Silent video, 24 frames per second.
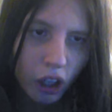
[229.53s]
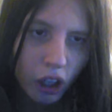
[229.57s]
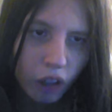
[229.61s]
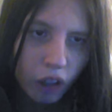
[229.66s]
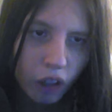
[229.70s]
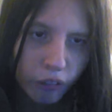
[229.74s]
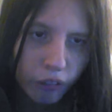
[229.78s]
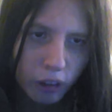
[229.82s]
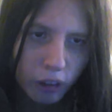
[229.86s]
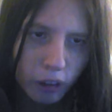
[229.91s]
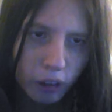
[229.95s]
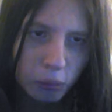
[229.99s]

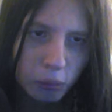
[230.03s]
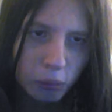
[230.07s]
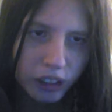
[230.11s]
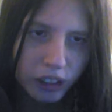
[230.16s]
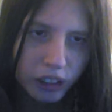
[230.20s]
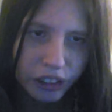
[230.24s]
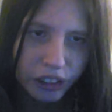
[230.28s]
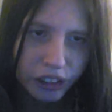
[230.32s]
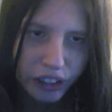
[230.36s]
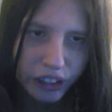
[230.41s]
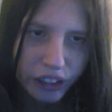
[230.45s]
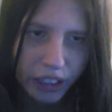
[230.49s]
from
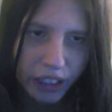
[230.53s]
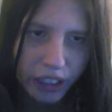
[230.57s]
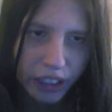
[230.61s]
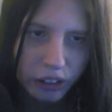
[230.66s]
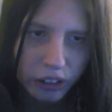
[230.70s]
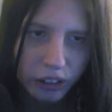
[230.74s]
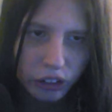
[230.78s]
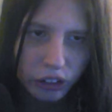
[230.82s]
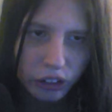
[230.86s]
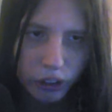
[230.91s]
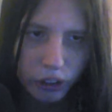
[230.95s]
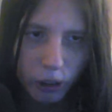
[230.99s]

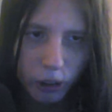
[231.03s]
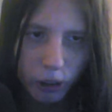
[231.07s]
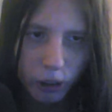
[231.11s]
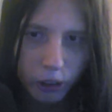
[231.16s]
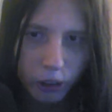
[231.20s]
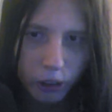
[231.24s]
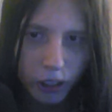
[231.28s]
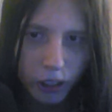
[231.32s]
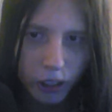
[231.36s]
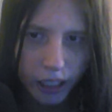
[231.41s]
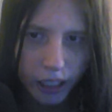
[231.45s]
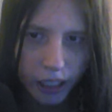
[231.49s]
said
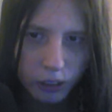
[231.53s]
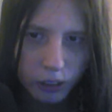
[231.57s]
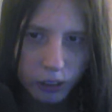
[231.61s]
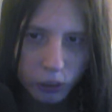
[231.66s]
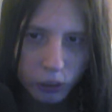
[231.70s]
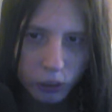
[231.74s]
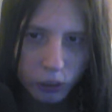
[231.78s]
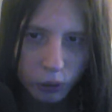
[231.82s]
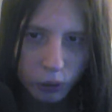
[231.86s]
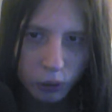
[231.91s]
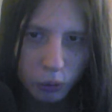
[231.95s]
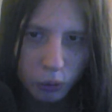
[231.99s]
star
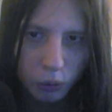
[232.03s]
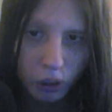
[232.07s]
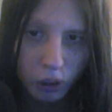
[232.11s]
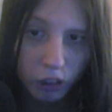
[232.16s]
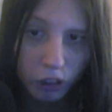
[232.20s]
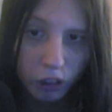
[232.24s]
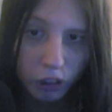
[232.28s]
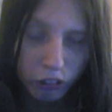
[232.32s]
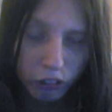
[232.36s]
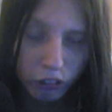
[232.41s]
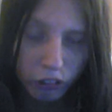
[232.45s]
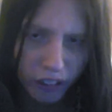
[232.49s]
into
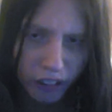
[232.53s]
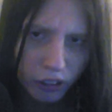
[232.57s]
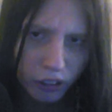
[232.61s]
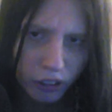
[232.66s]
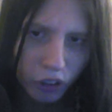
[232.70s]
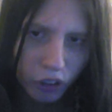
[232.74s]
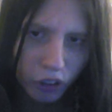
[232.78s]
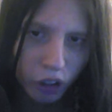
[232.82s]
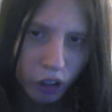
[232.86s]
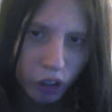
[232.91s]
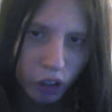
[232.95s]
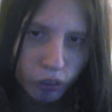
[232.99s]
the
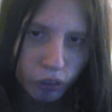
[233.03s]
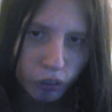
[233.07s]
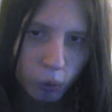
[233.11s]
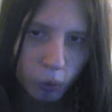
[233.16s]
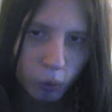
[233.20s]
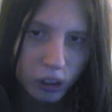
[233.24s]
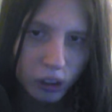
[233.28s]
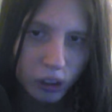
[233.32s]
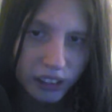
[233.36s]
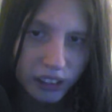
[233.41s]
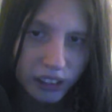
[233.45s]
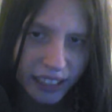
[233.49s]
crown of
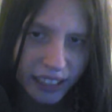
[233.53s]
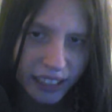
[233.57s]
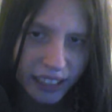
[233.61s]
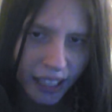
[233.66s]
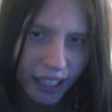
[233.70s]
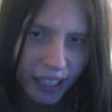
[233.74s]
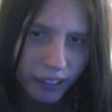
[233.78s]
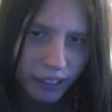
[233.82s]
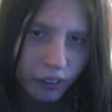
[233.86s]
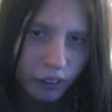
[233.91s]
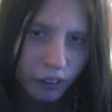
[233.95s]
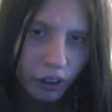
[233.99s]
one's
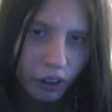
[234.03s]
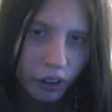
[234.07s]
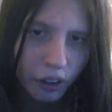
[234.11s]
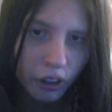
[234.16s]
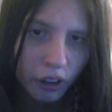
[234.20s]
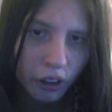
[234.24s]
head,